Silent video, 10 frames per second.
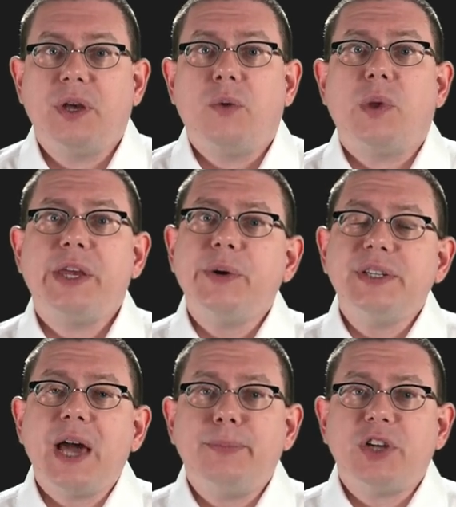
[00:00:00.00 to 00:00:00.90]
Well, here in
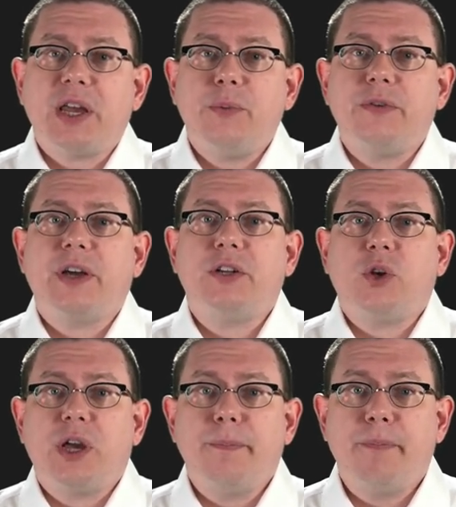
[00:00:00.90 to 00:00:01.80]
type checking, we've got to
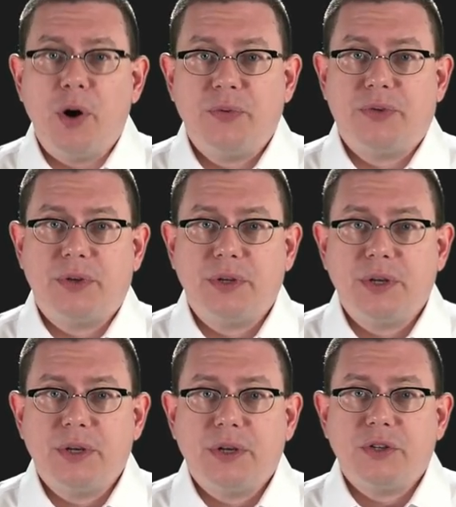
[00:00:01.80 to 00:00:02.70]
look at both.
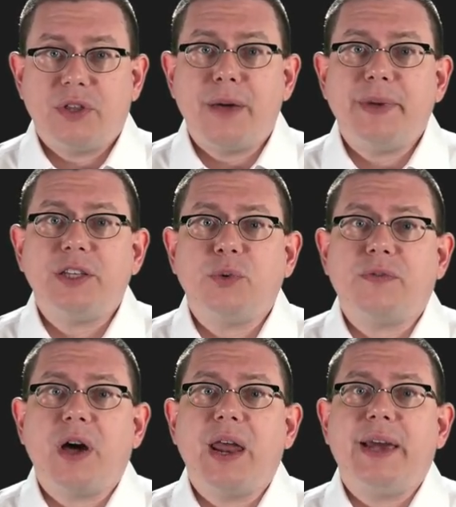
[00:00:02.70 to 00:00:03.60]
So that means we've
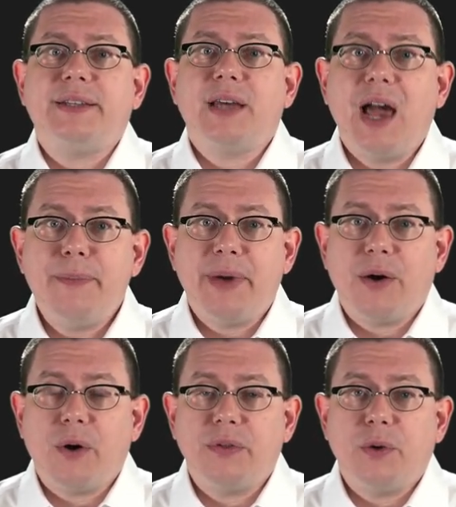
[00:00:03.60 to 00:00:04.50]
got a type
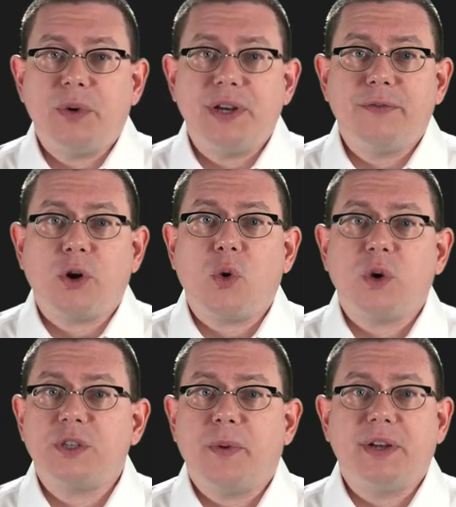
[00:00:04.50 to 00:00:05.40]
error that would never
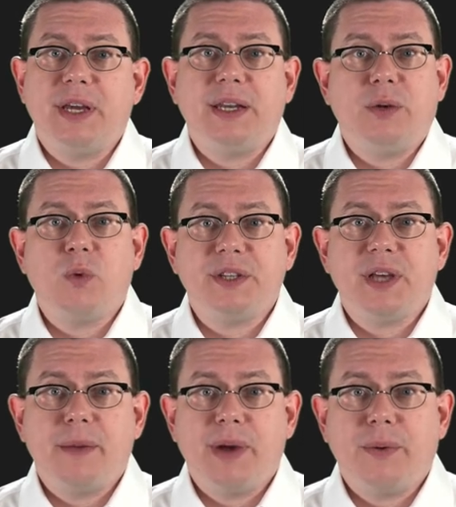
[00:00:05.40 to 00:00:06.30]
correspond to any runtime
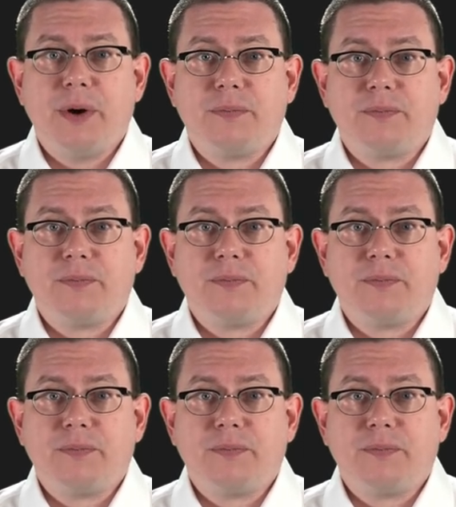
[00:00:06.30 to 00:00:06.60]
error.